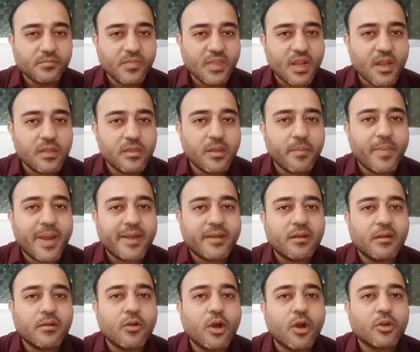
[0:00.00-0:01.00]
the battle
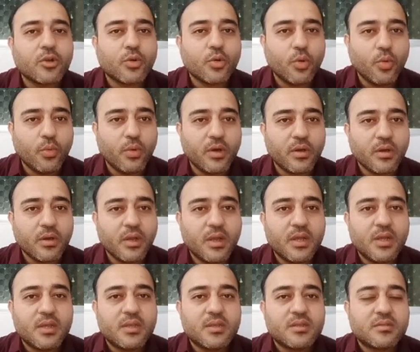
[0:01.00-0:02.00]
got over.
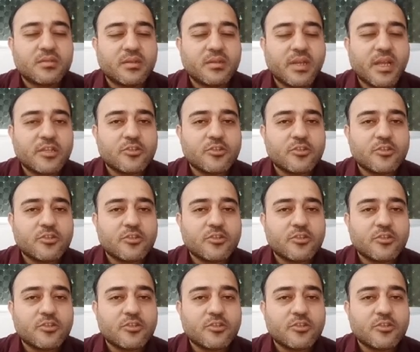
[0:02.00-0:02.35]
Siraj